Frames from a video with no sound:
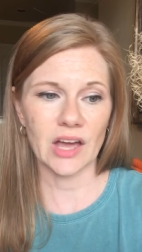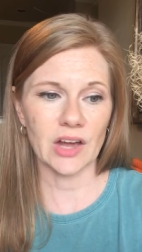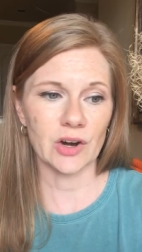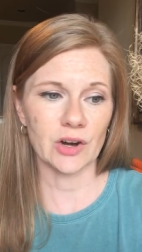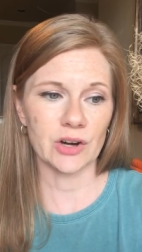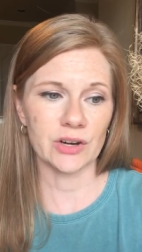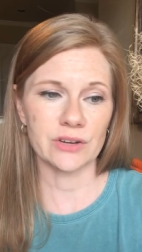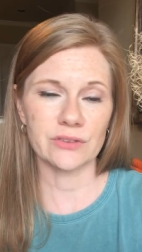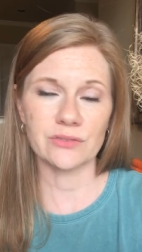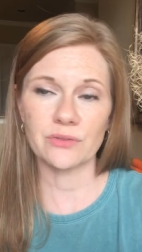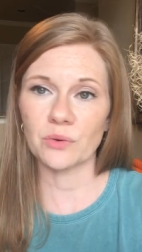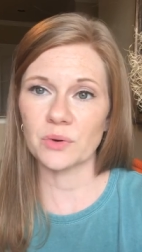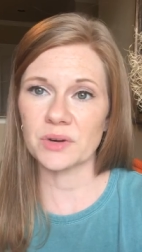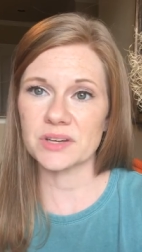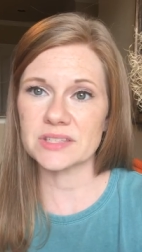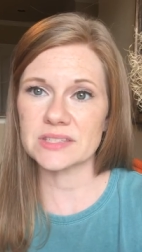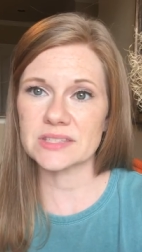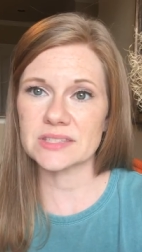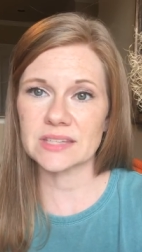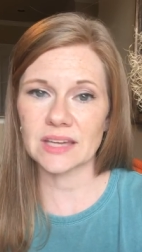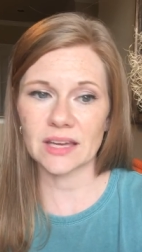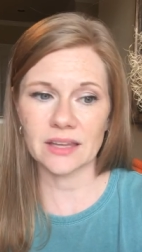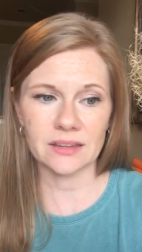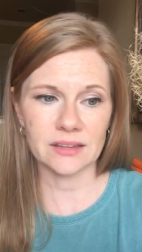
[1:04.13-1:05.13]
heard a voice
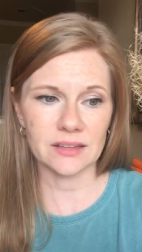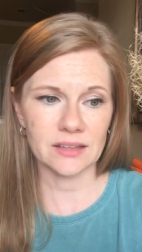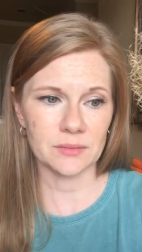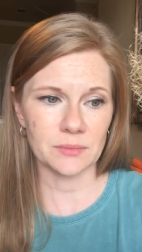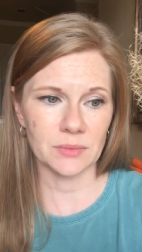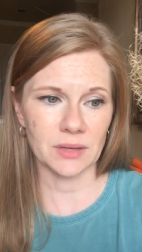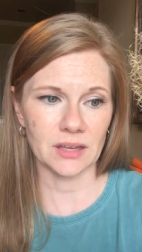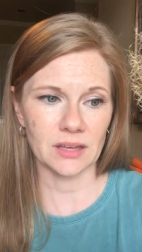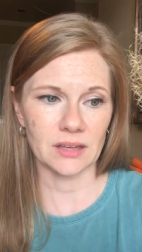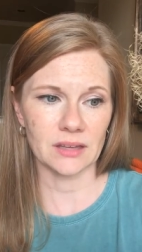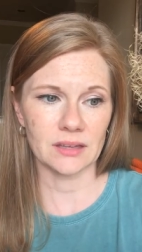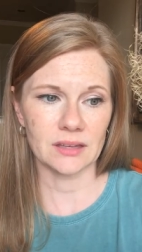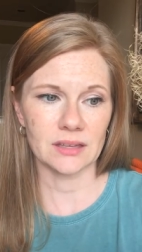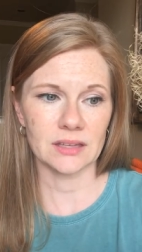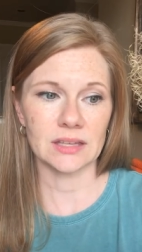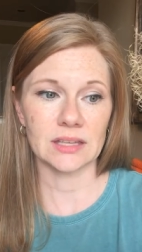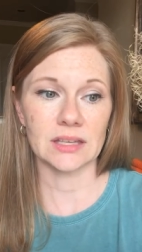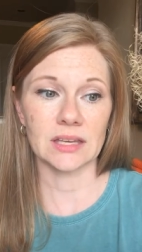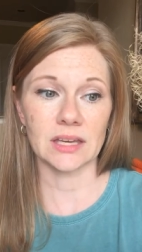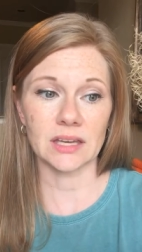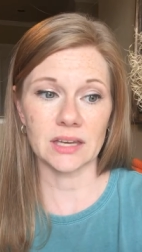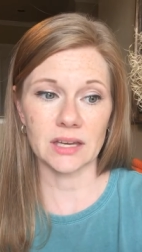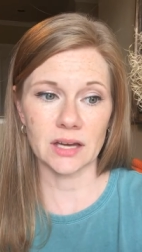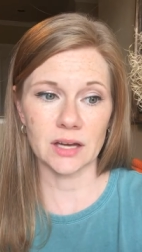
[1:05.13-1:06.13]
telling me,
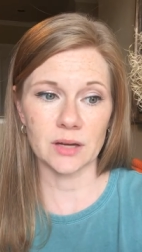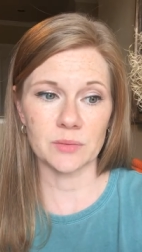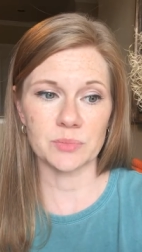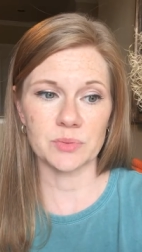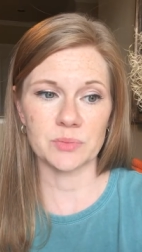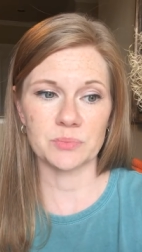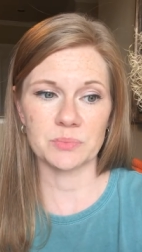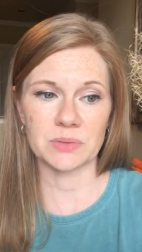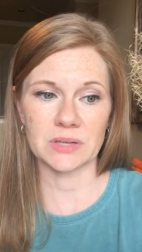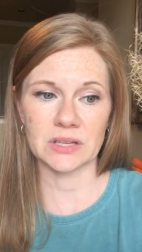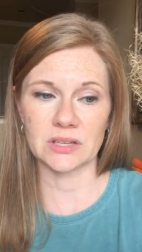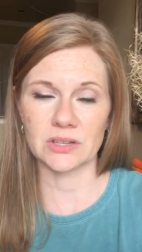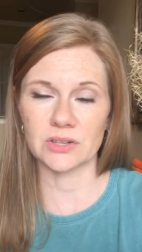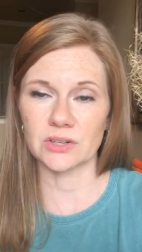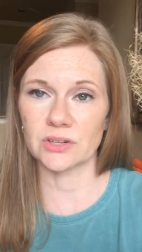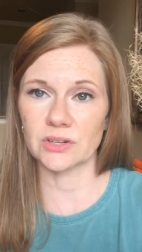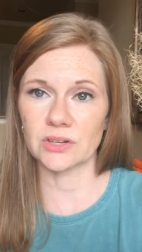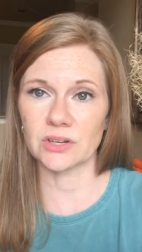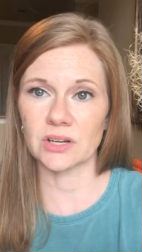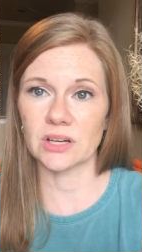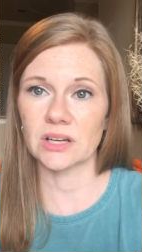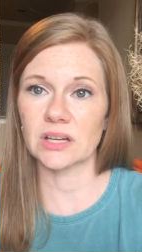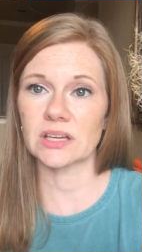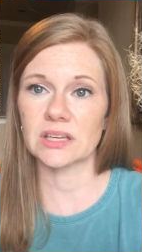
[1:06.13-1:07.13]
Get up,
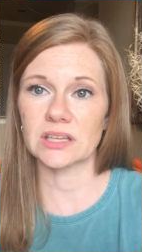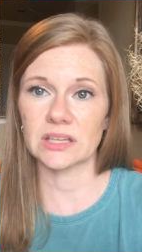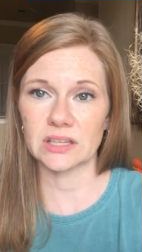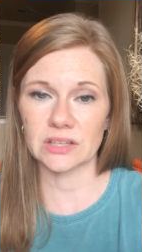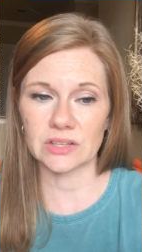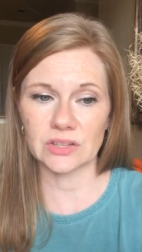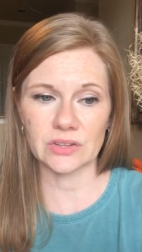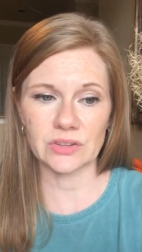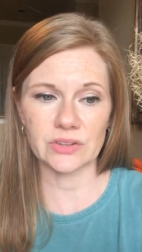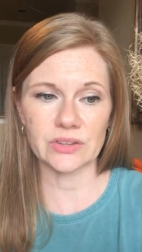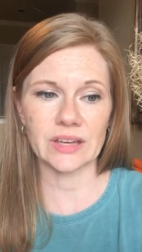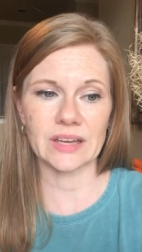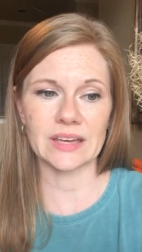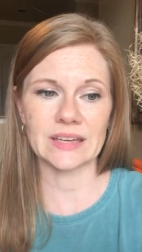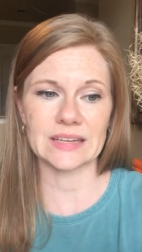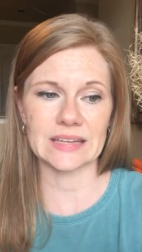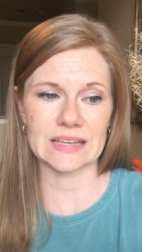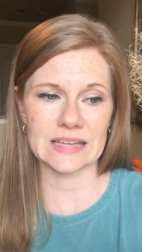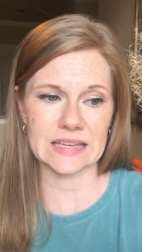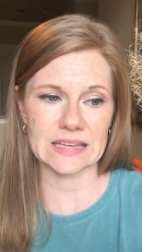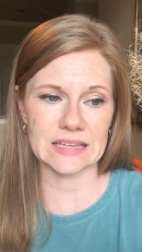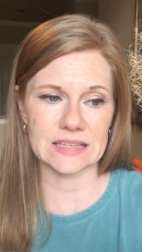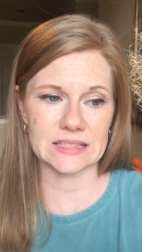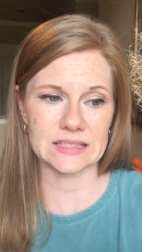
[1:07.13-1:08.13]
Peter, kill and
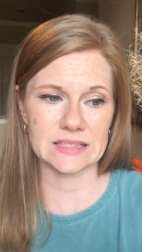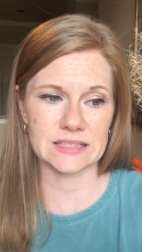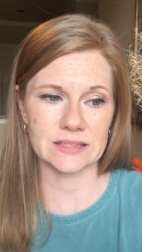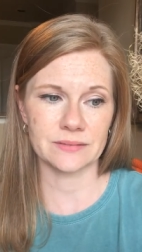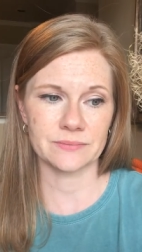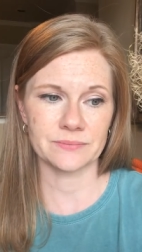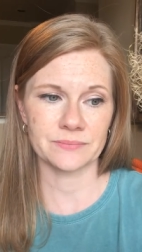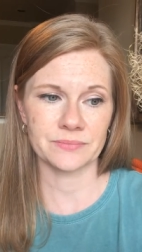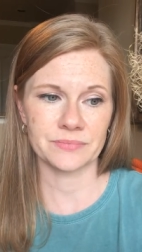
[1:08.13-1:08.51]
eat.